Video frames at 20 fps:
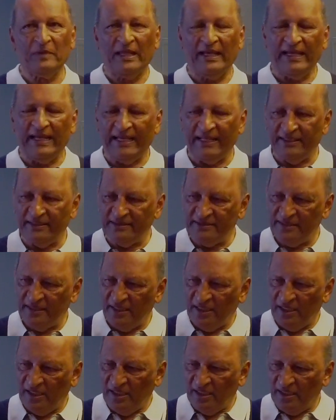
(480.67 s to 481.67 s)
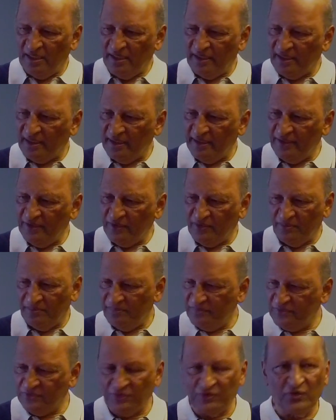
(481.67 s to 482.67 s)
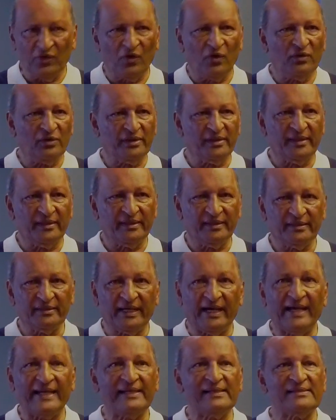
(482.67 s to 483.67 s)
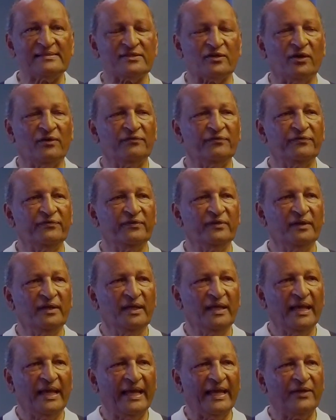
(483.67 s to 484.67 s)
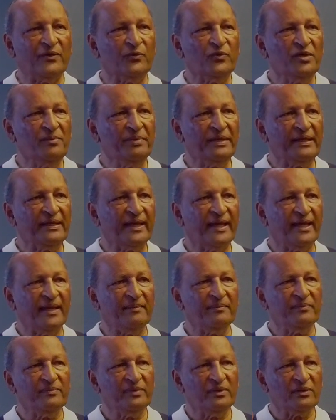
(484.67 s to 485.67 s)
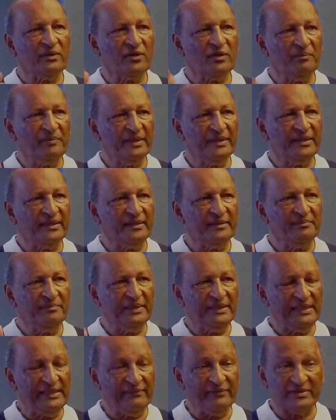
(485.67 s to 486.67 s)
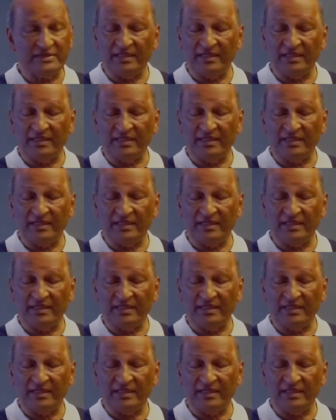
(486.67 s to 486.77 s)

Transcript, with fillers: and uh, you know, threw all the idols off, and we became committed believers.